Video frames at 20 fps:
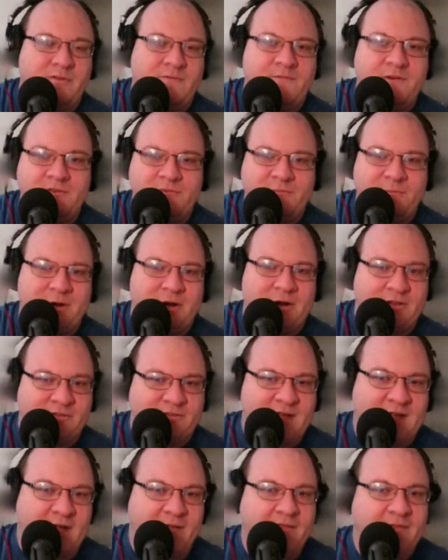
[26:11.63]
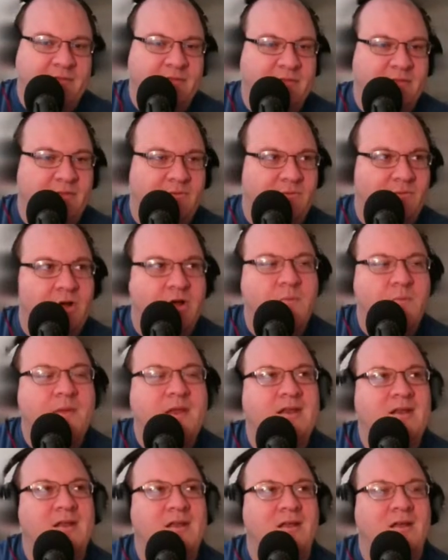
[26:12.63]
The first part is not.
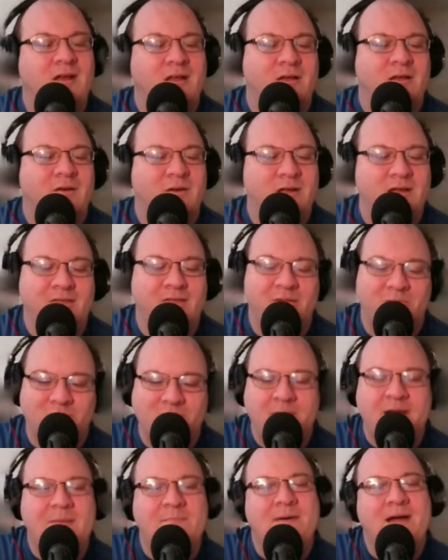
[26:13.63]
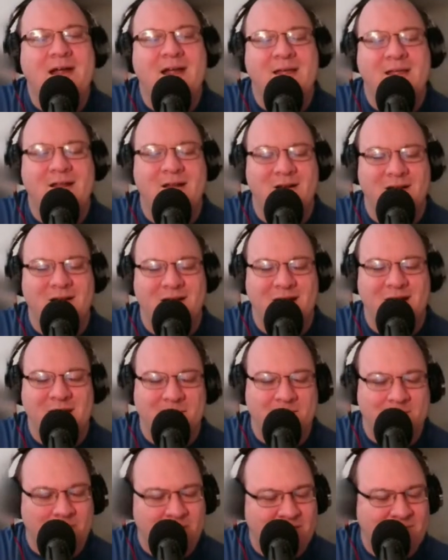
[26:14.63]
The Roman Empire
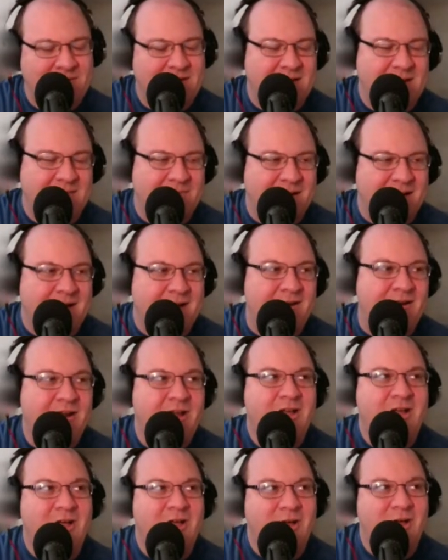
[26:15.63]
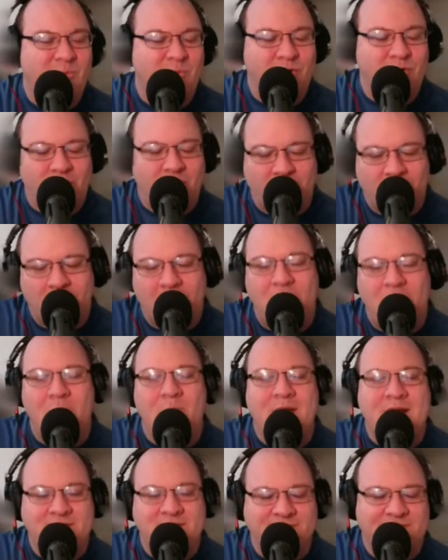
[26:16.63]
and Parthian Empire were
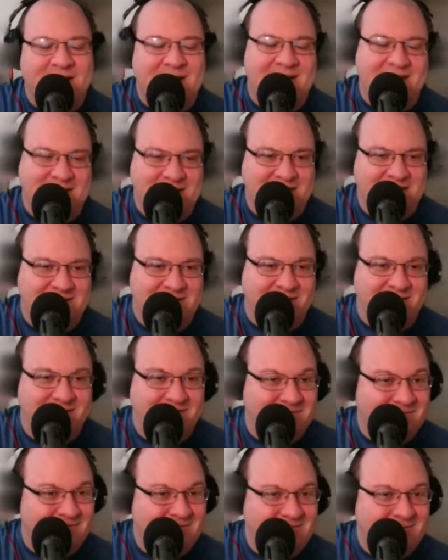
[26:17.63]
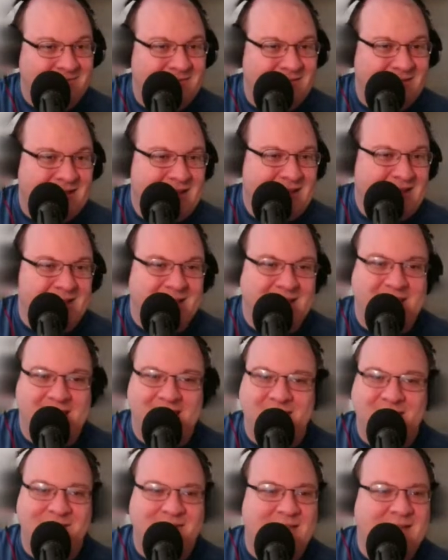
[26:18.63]
always fighting each other.
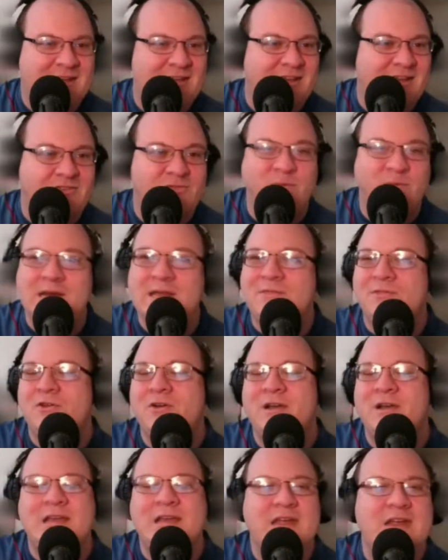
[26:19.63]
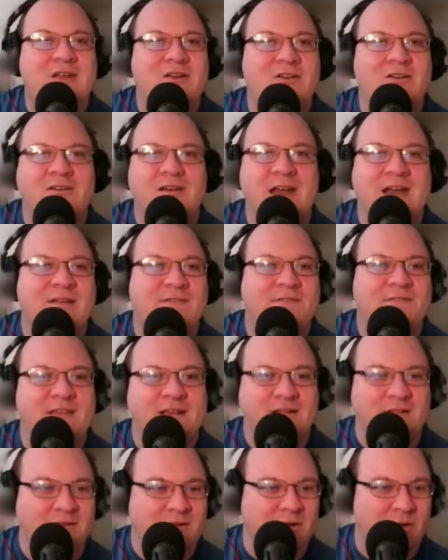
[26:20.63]
It's like a 20, 30-year kind of
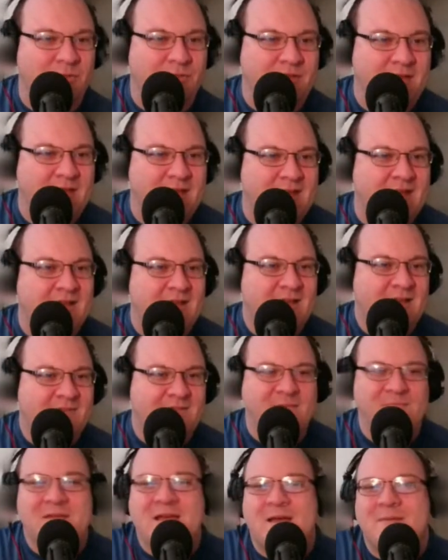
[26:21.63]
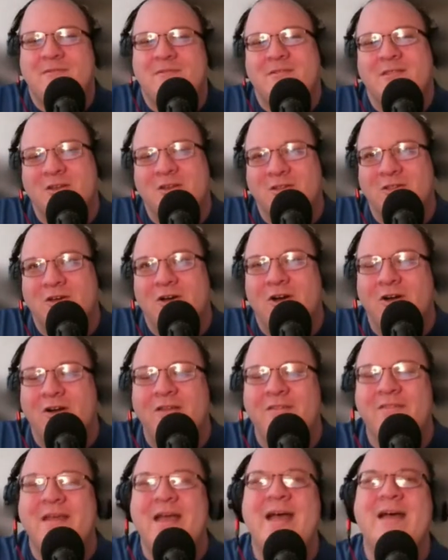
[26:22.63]
cyclical thing, sometimes a little
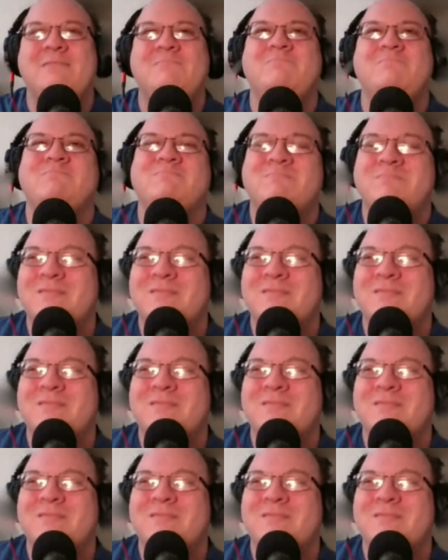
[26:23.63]
longer than that.